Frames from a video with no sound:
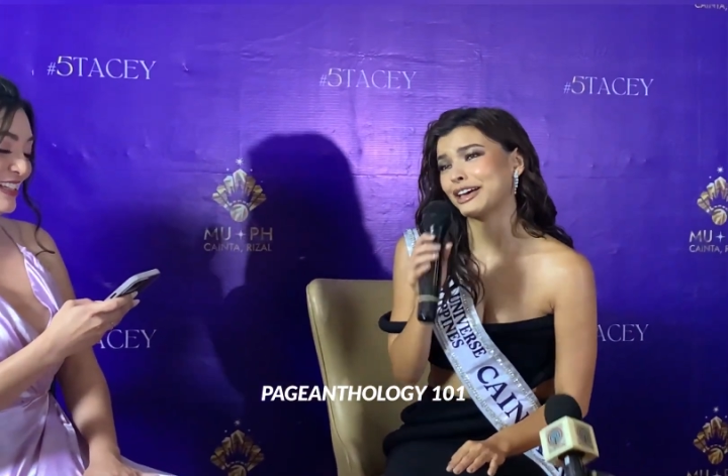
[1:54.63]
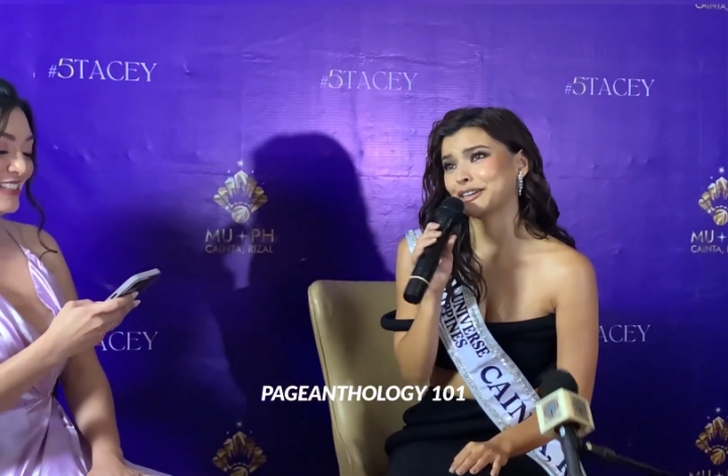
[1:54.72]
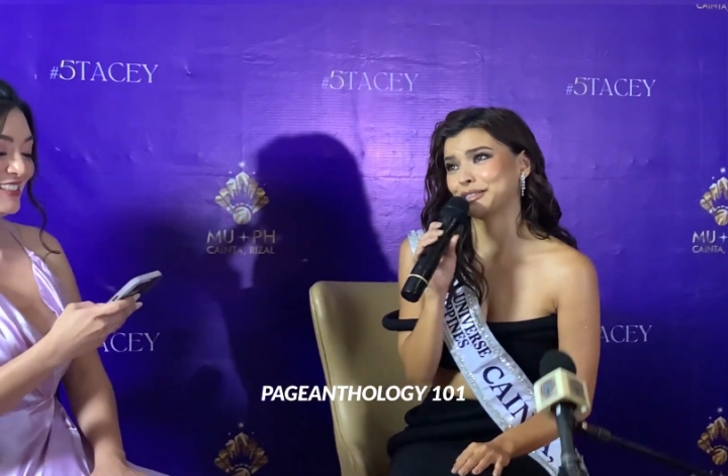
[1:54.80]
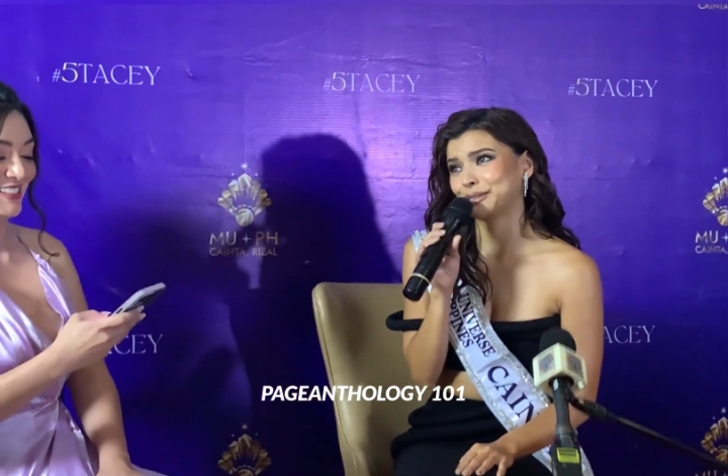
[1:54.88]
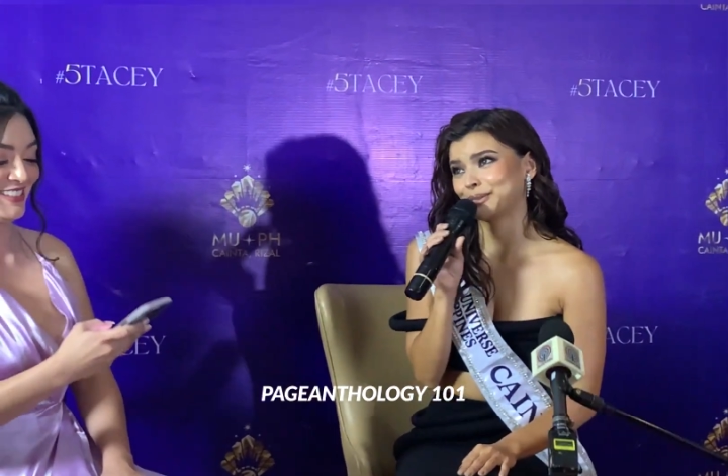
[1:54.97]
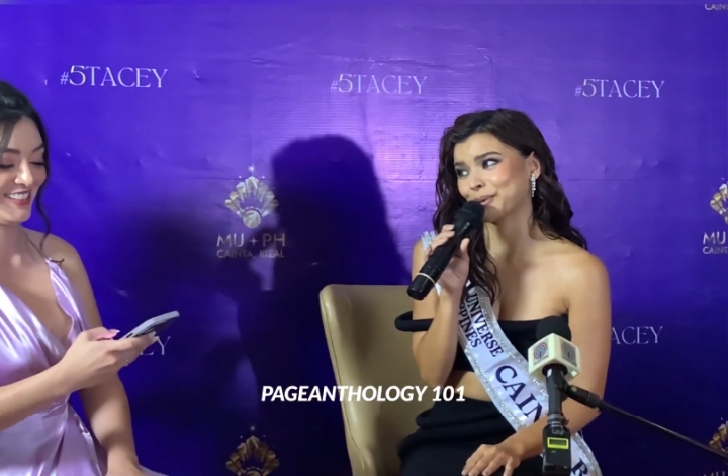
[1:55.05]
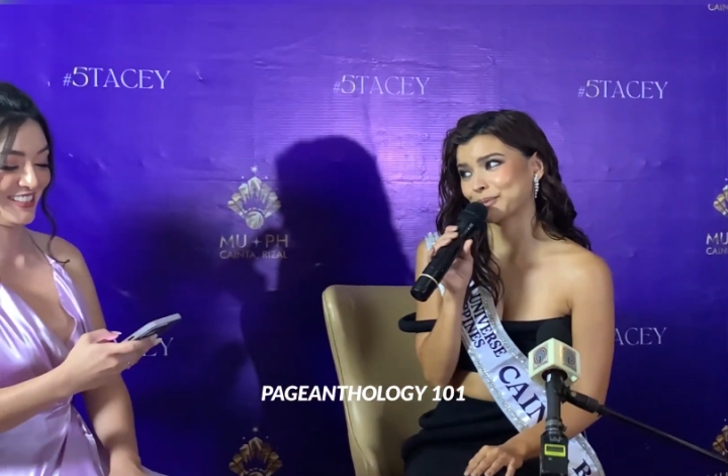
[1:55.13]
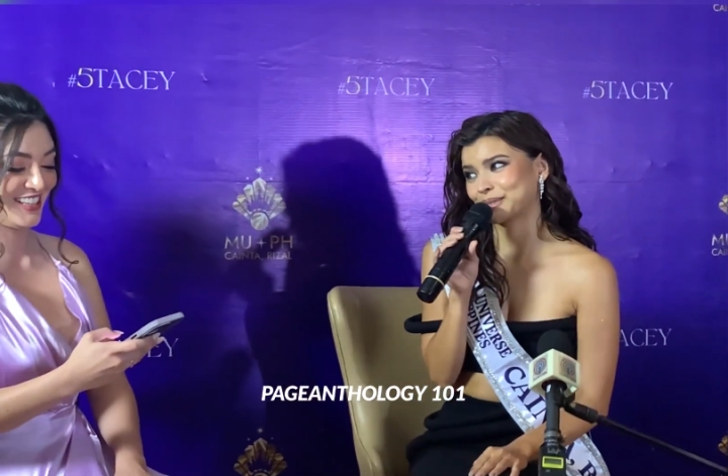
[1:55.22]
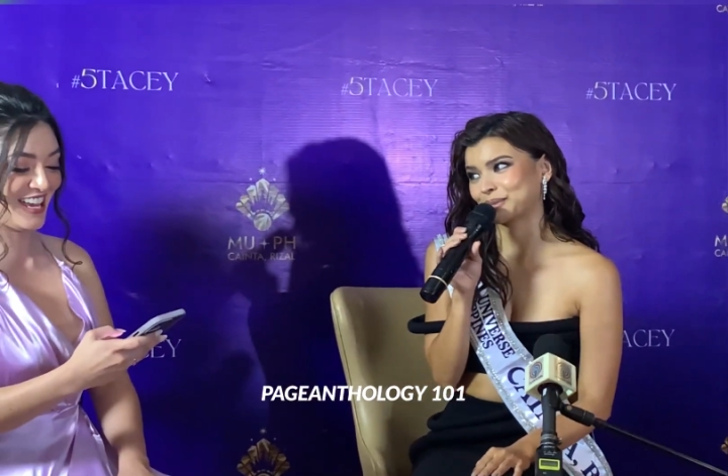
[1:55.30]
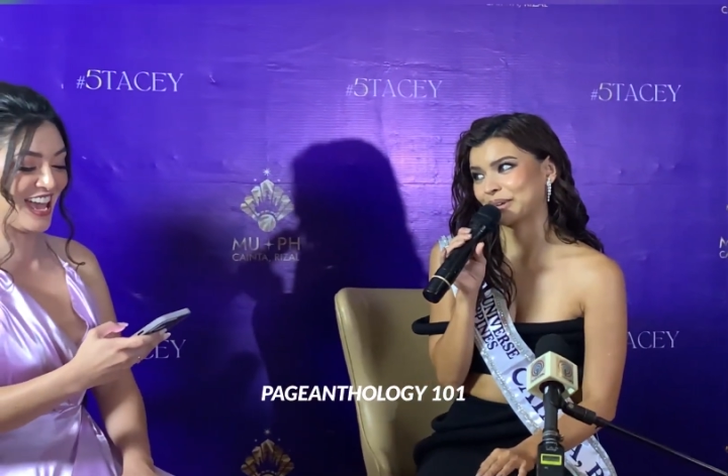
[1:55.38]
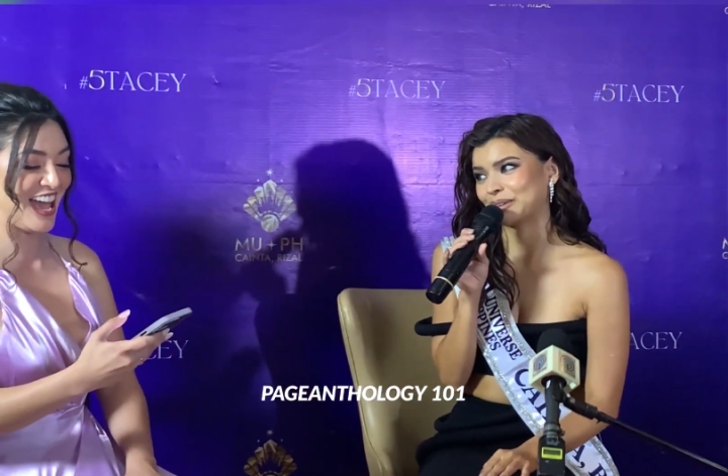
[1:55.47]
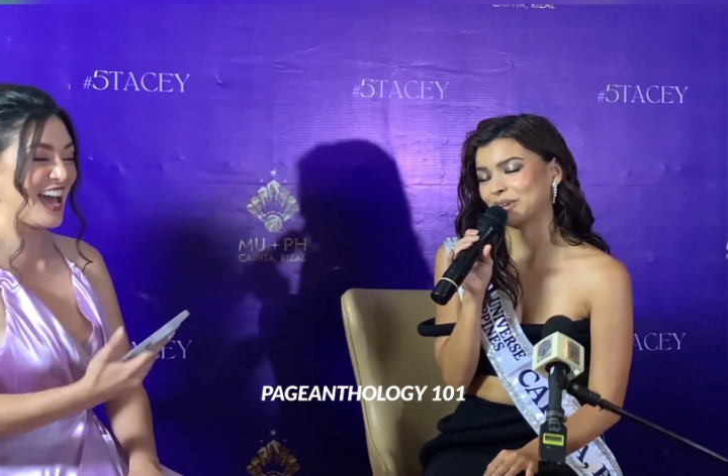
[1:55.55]
That is so
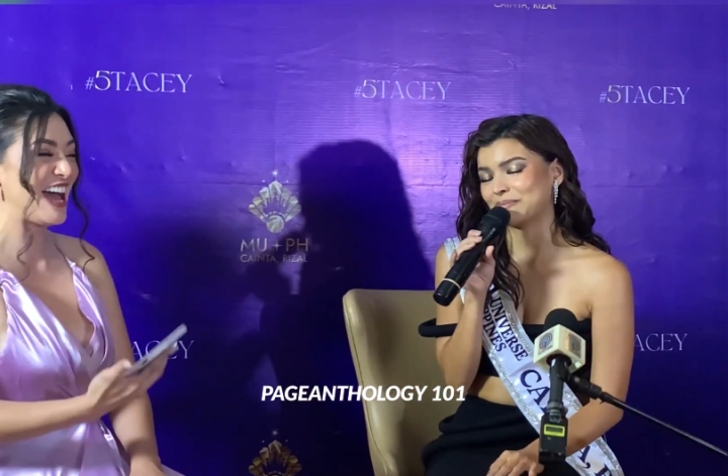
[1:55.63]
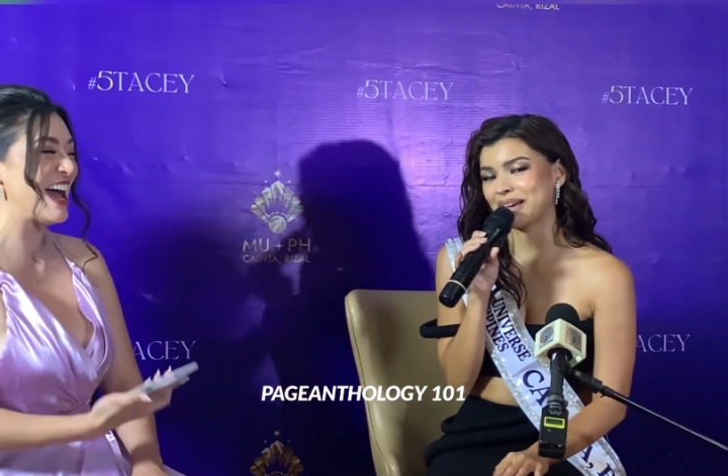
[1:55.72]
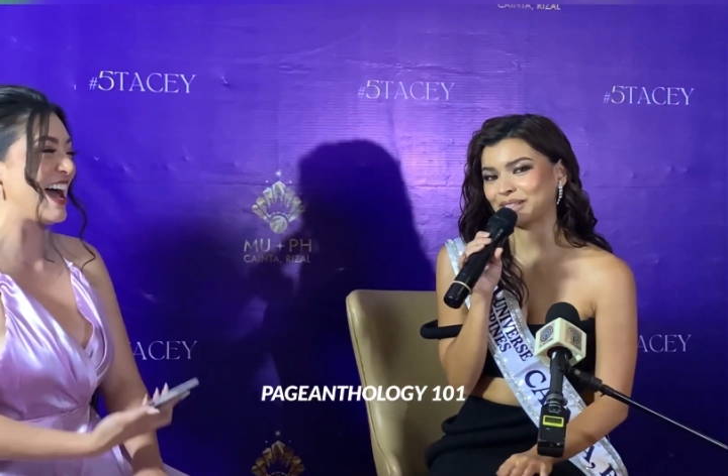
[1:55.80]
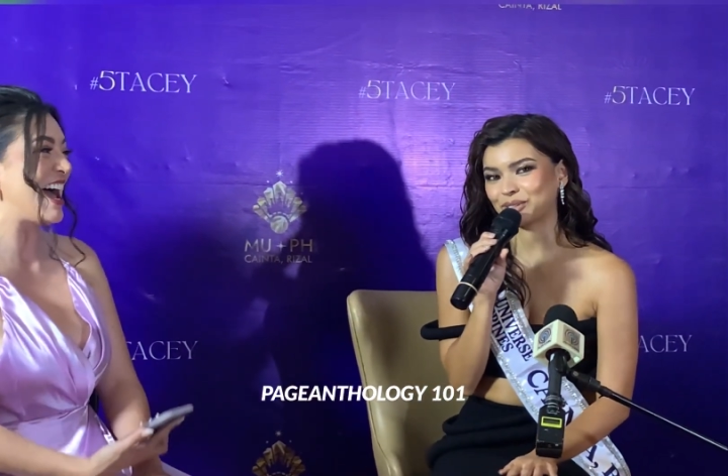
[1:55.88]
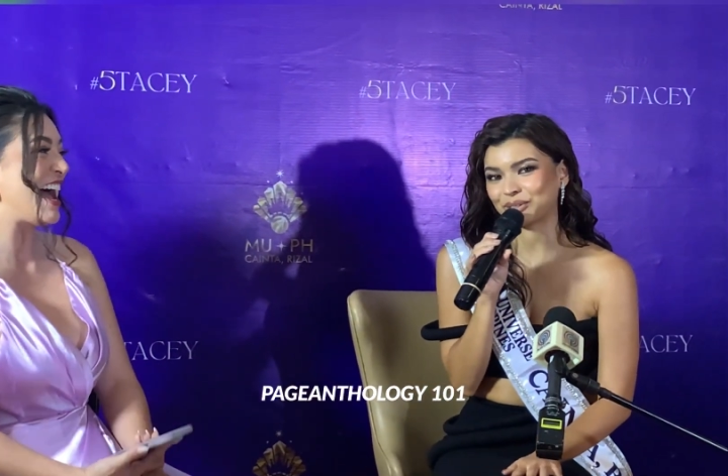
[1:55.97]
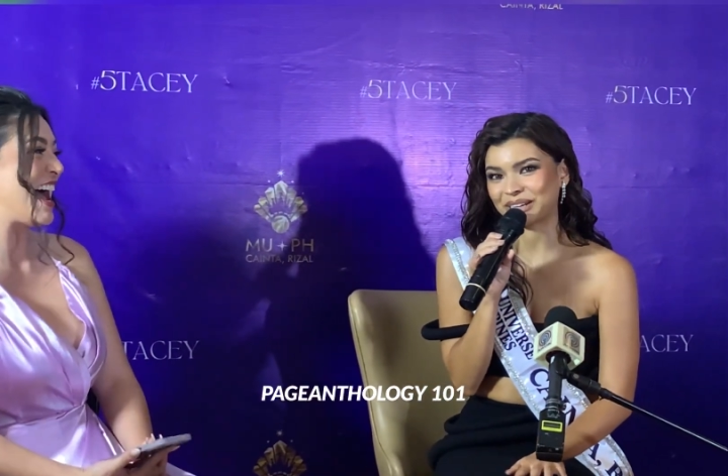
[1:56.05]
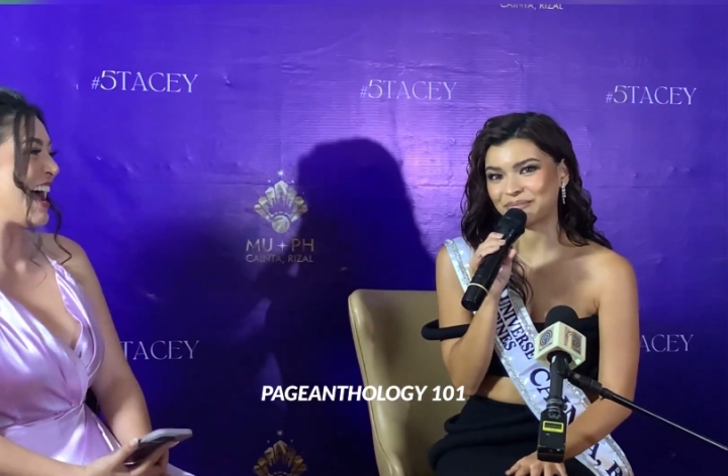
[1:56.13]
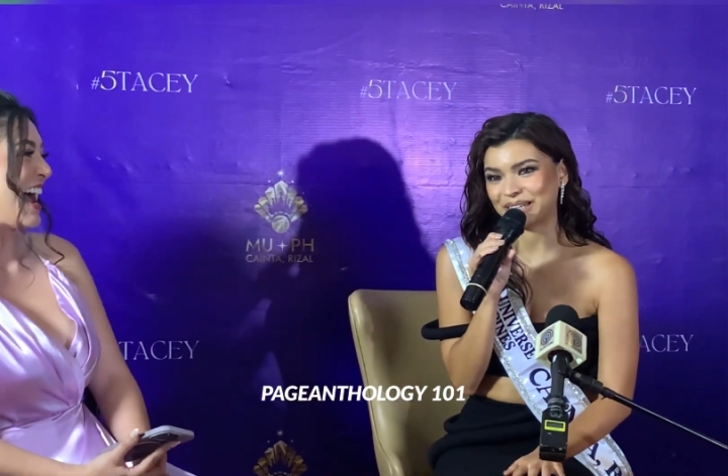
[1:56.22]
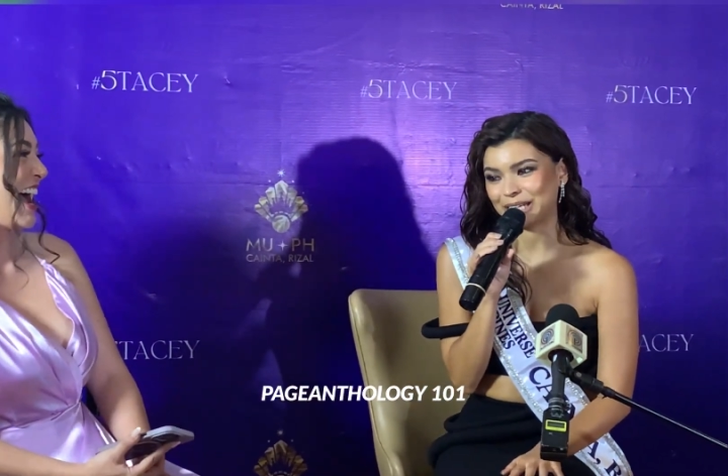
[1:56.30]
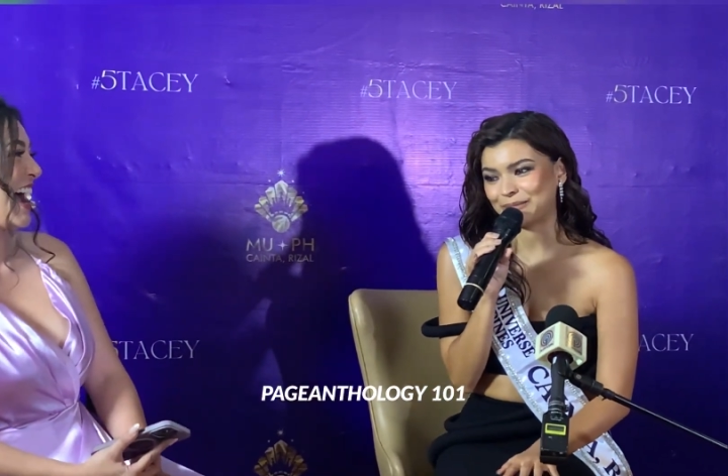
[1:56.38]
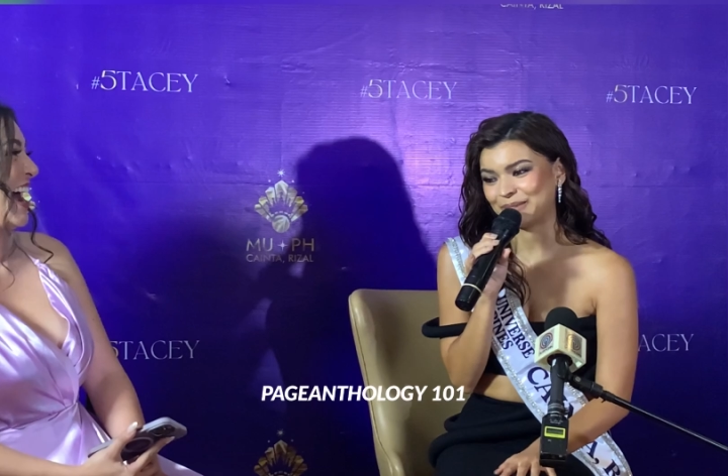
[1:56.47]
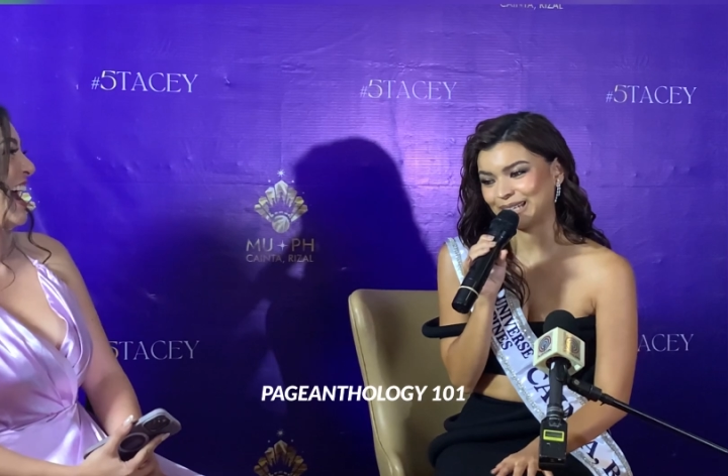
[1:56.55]
sweet. We met during
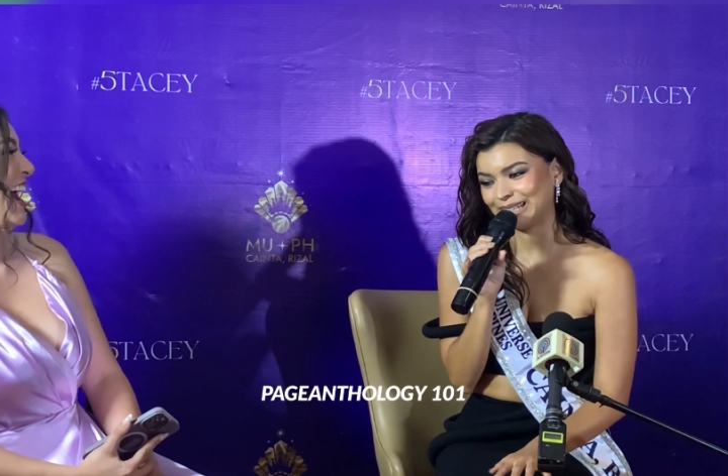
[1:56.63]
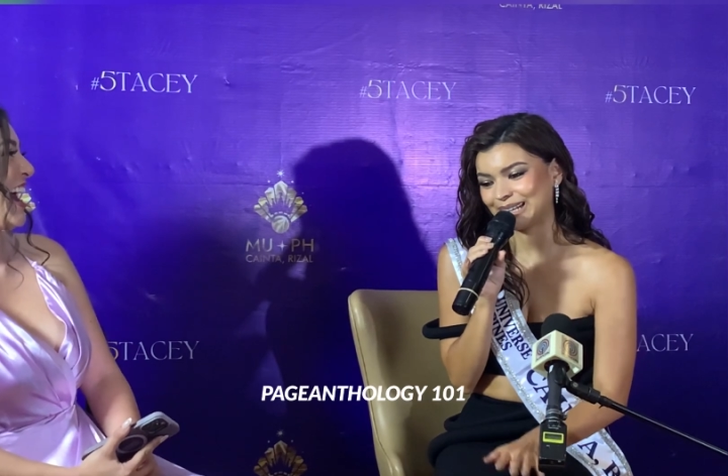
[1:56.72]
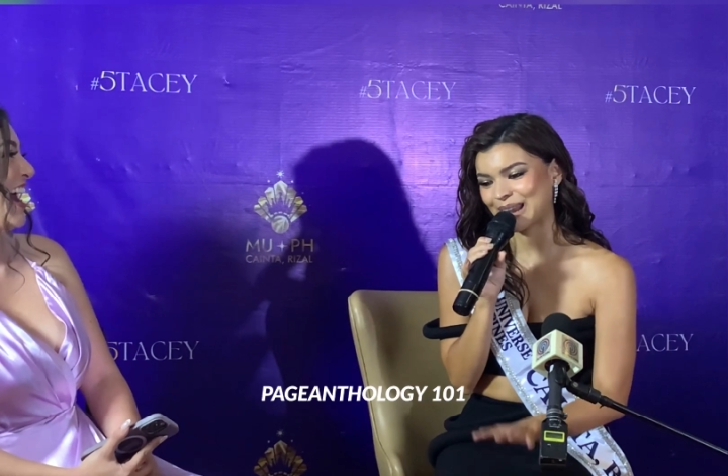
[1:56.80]
BBB,